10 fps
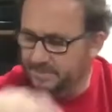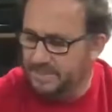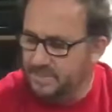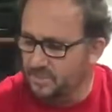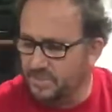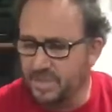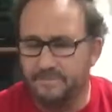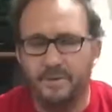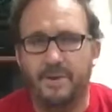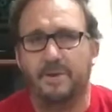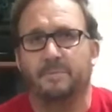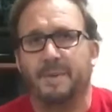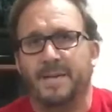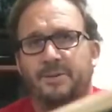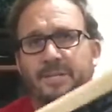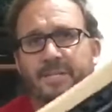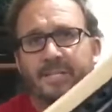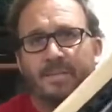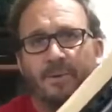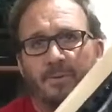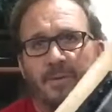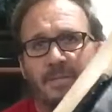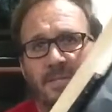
This is also a very good battery system on this.